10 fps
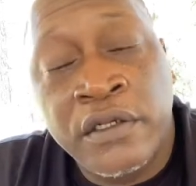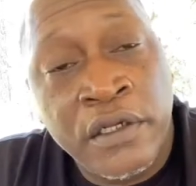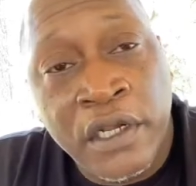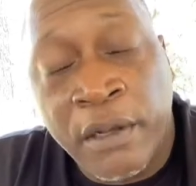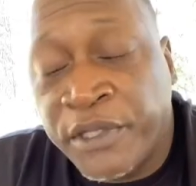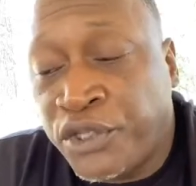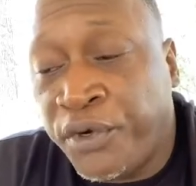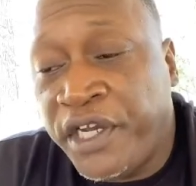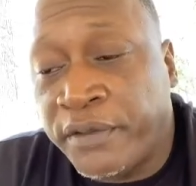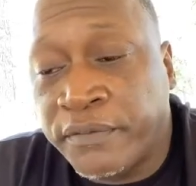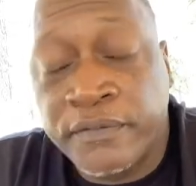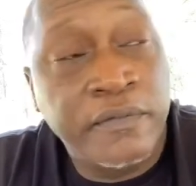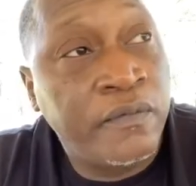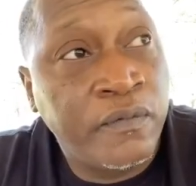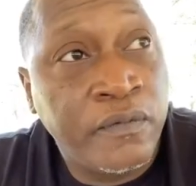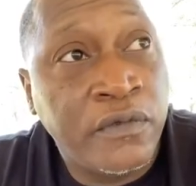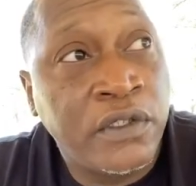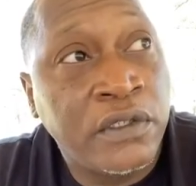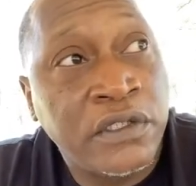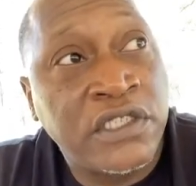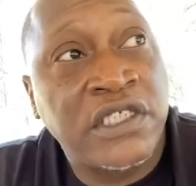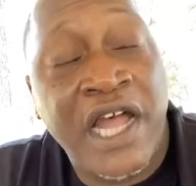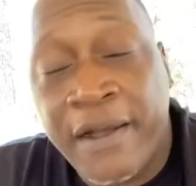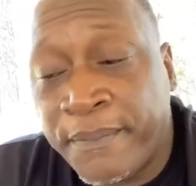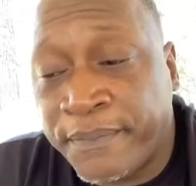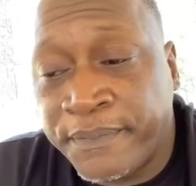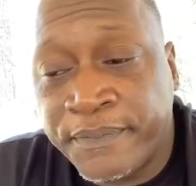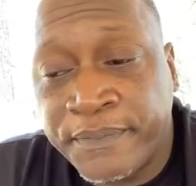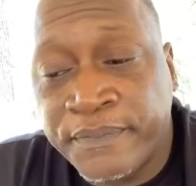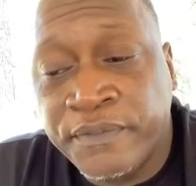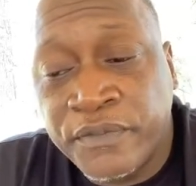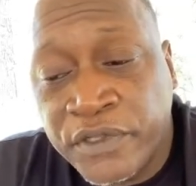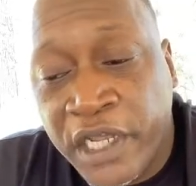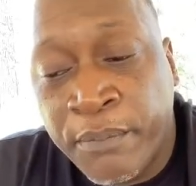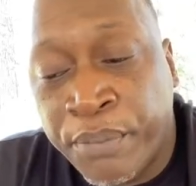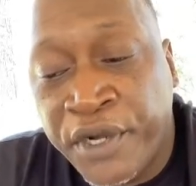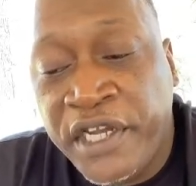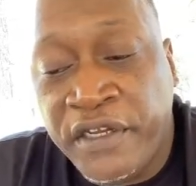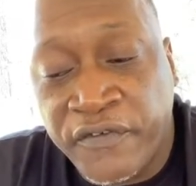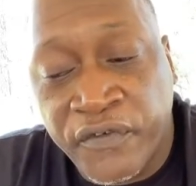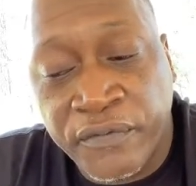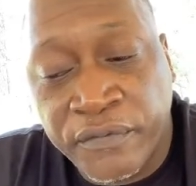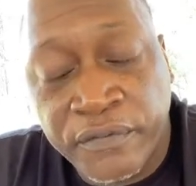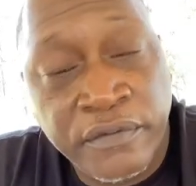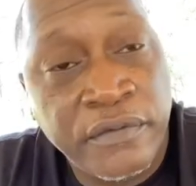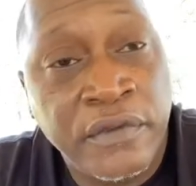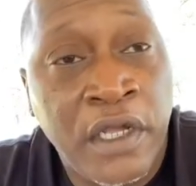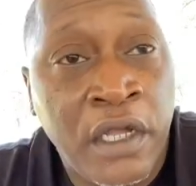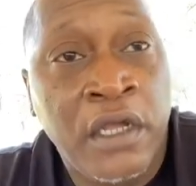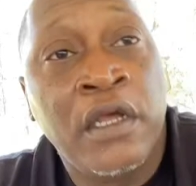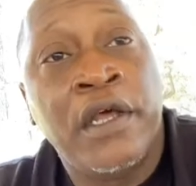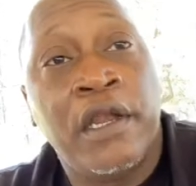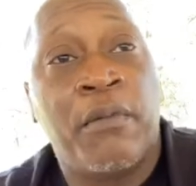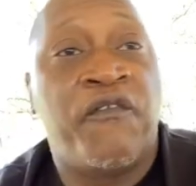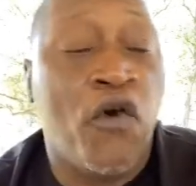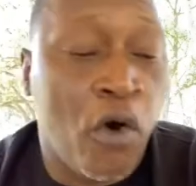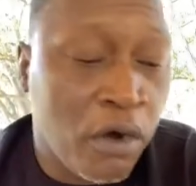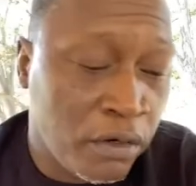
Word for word: Number three, stop and breathe. Number four,